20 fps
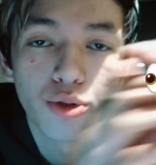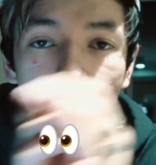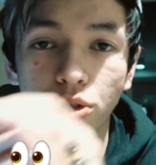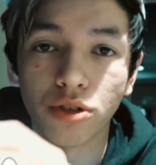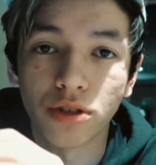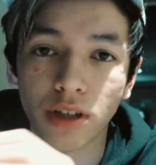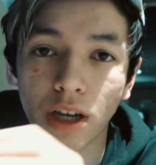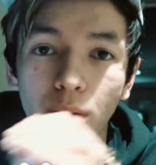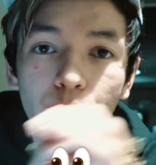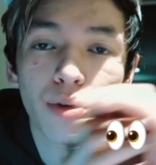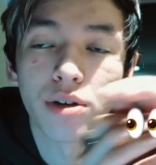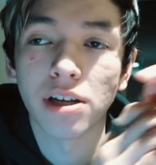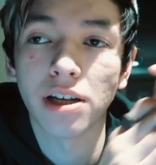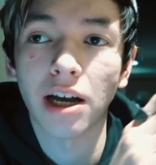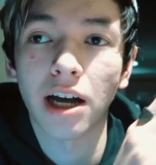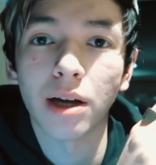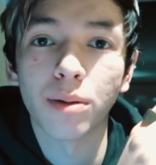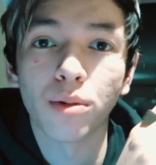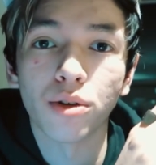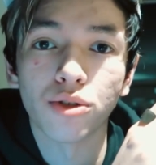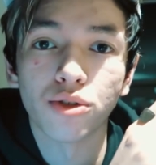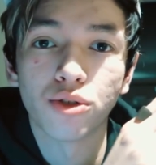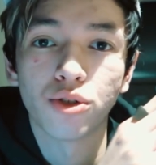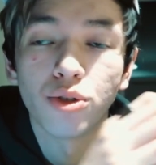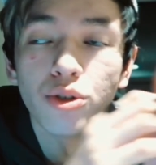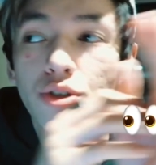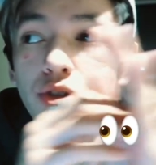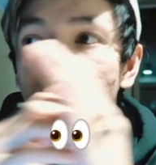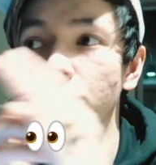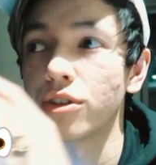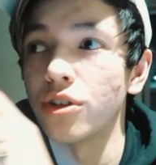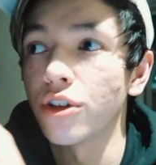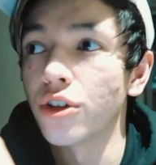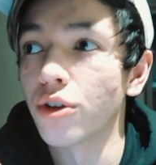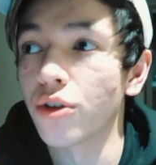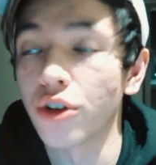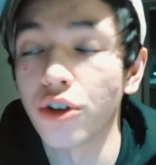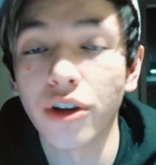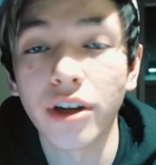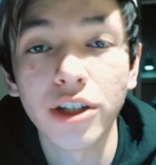to your site, bringing eyeballs to your
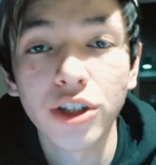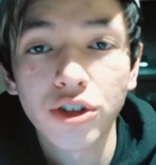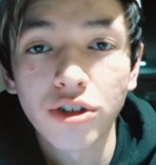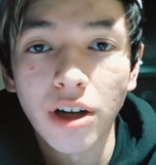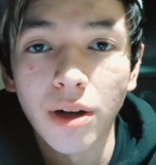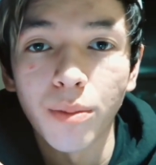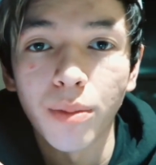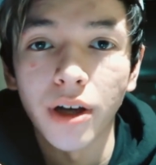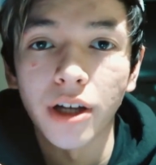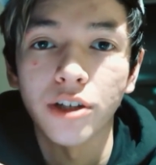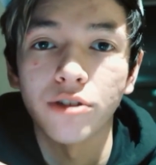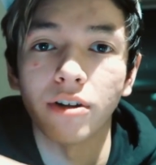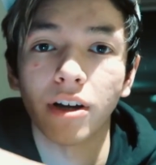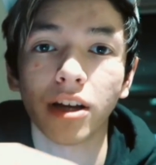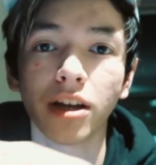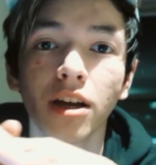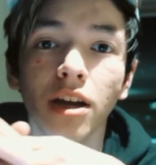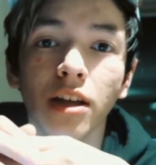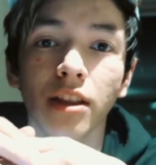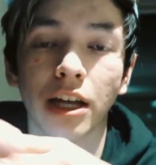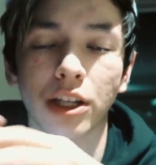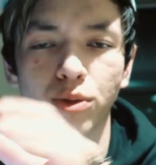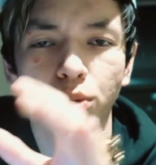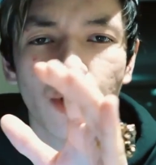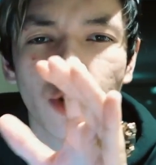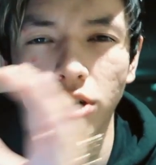your Instagram page, right? That's